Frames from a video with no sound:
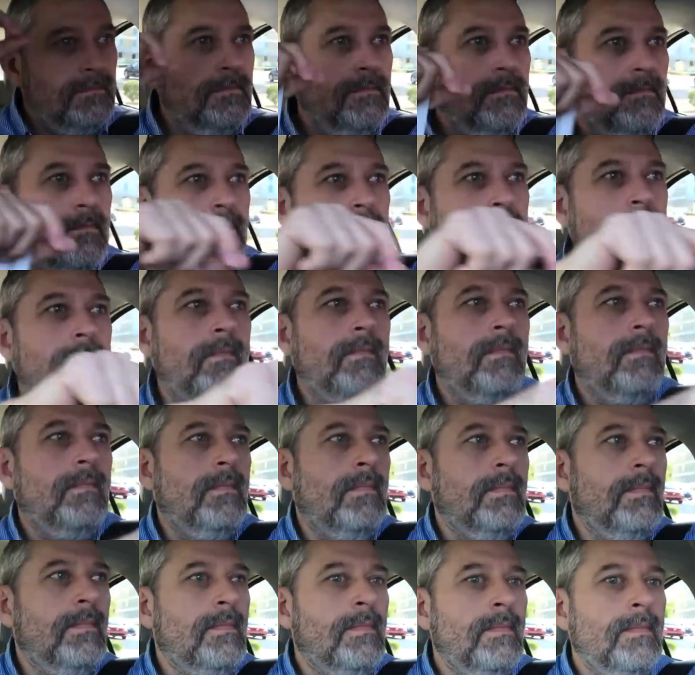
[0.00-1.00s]

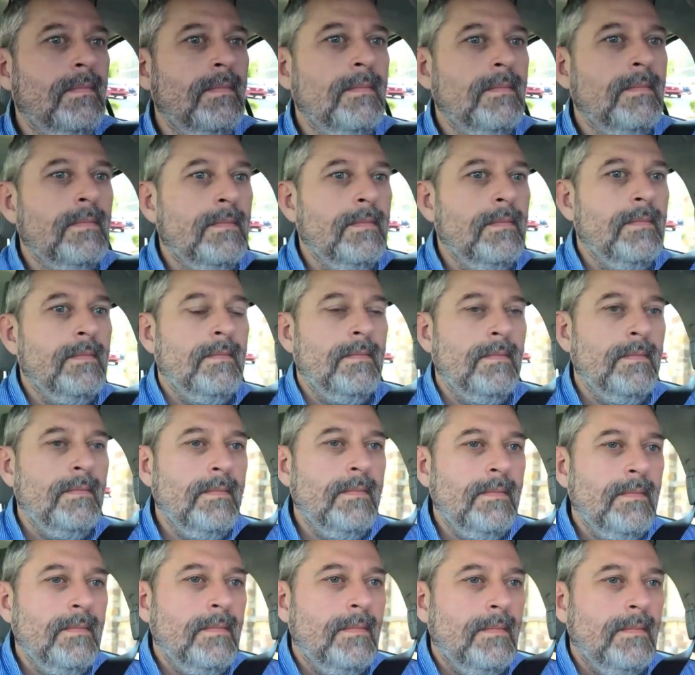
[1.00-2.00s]

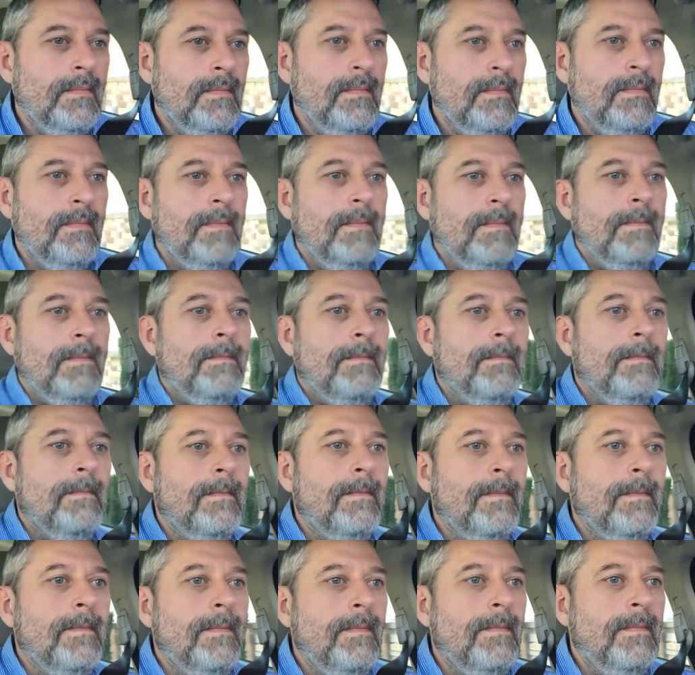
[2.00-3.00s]

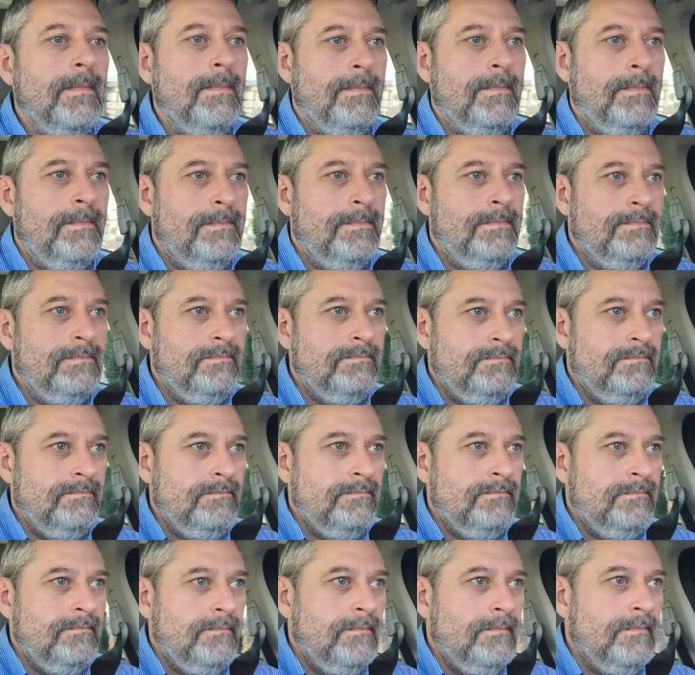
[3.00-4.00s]

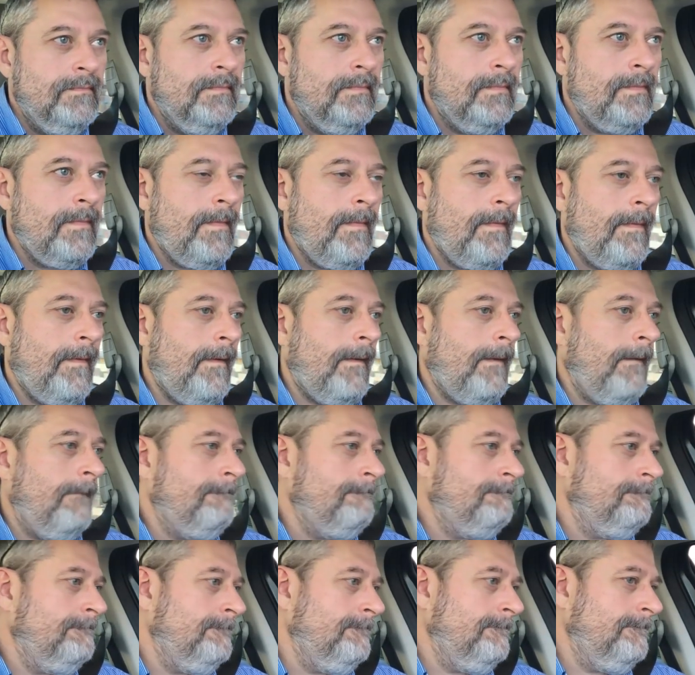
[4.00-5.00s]

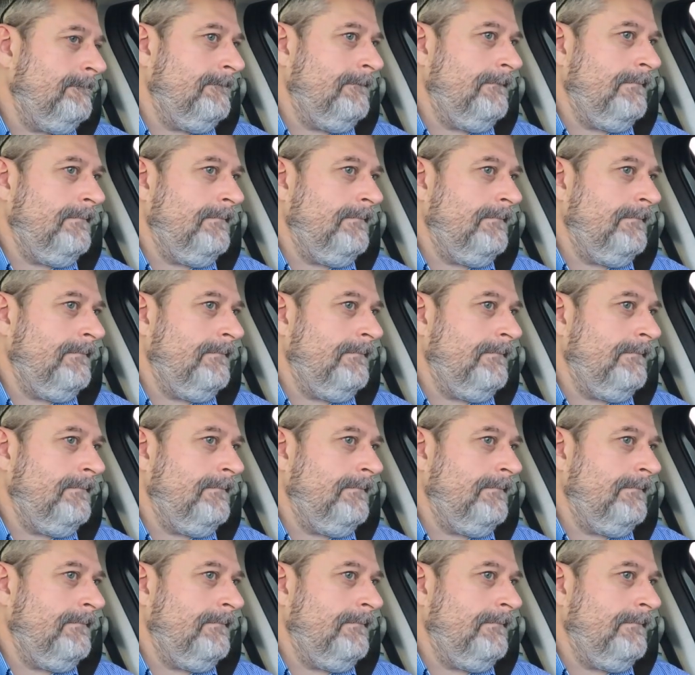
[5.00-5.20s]
Nothing is said.